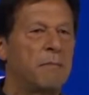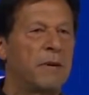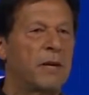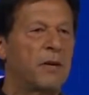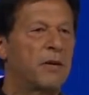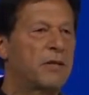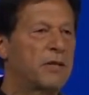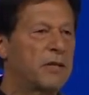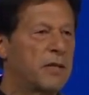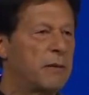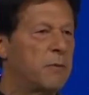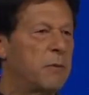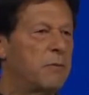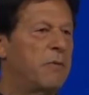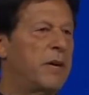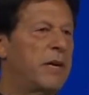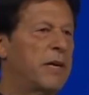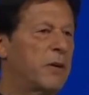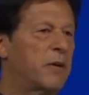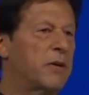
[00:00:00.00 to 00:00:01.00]
because they were
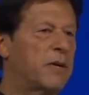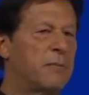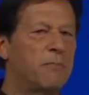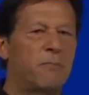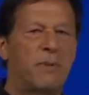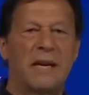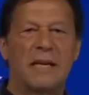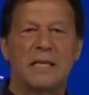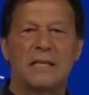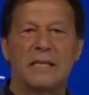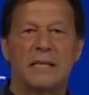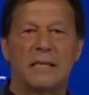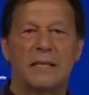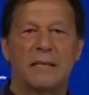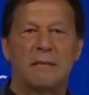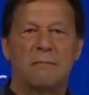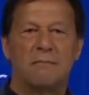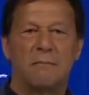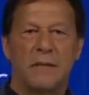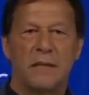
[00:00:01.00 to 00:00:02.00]
very good in
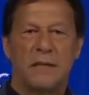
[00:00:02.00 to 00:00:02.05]
planting,